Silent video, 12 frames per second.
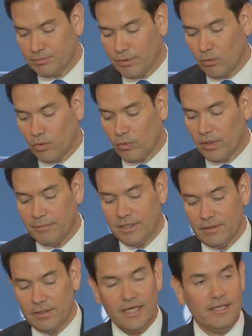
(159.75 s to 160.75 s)
but where
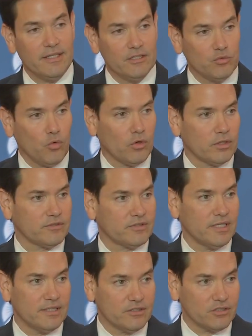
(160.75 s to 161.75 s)
women in these wars,
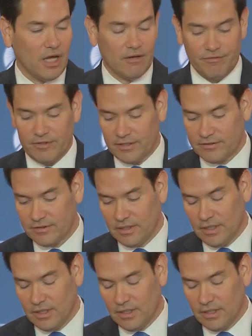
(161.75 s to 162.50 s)
in these conflicts,